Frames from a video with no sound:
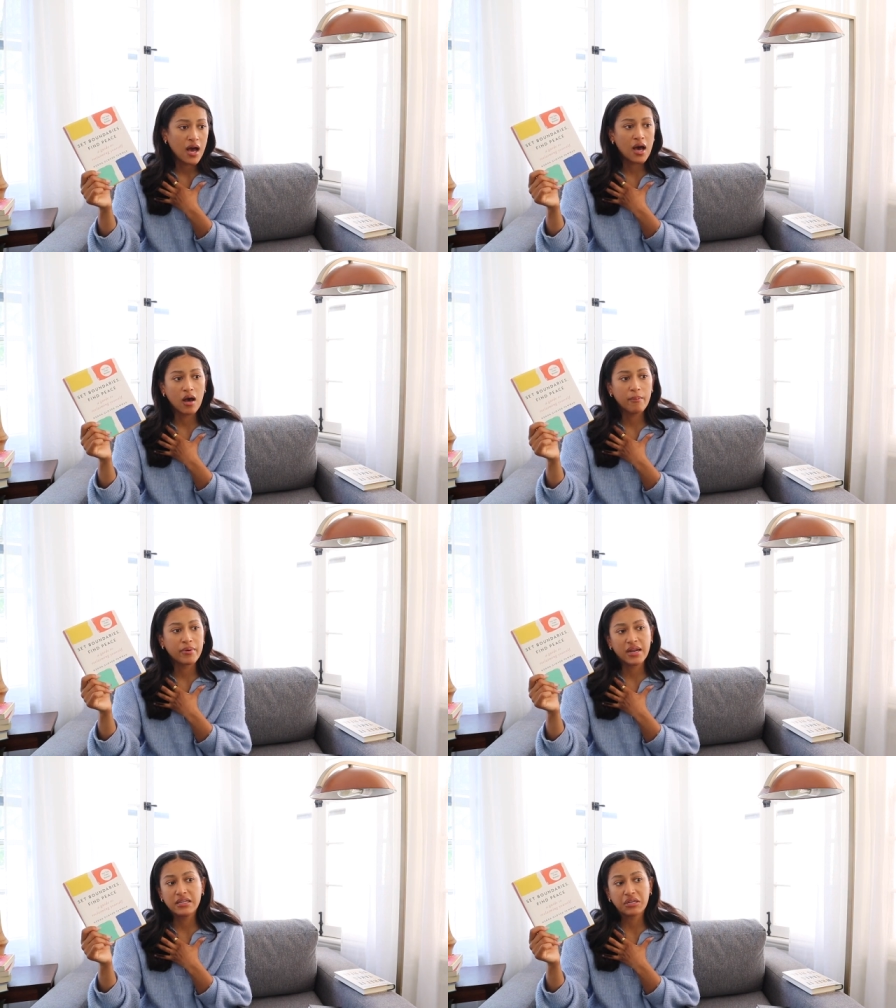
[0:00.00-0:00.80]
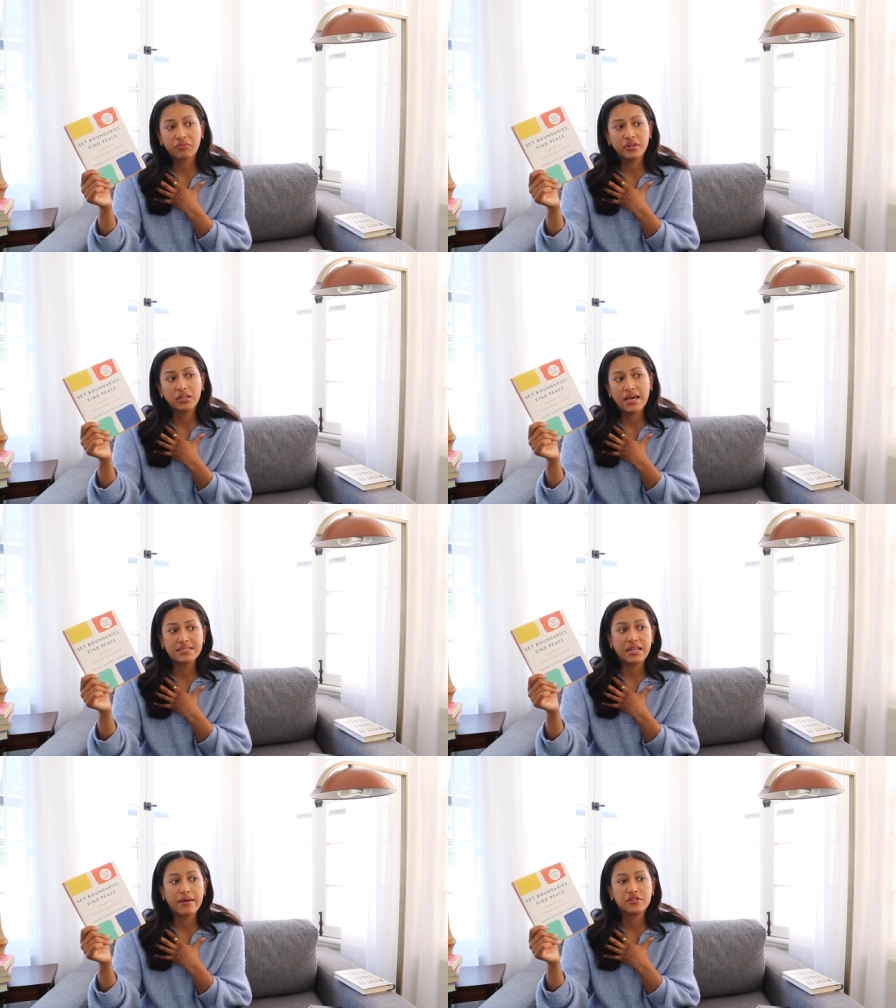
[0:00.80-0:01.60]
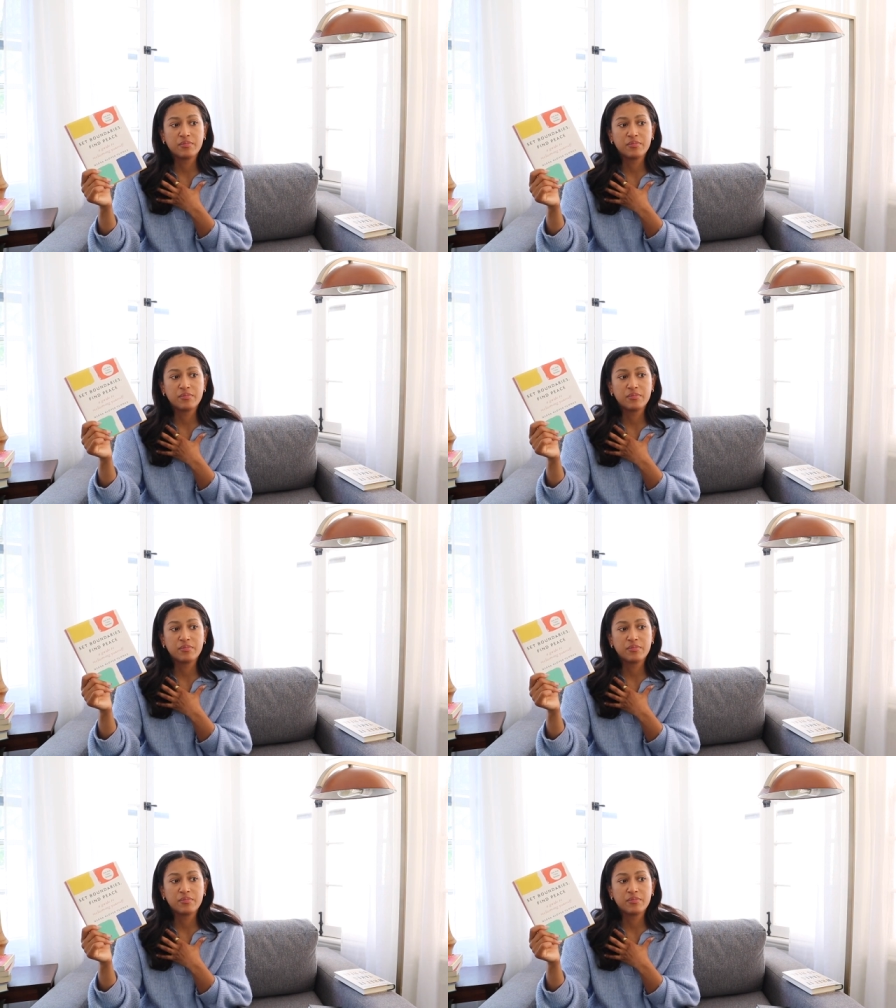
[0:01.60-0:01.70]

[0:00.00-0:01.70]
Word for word: but I didn't realize that I was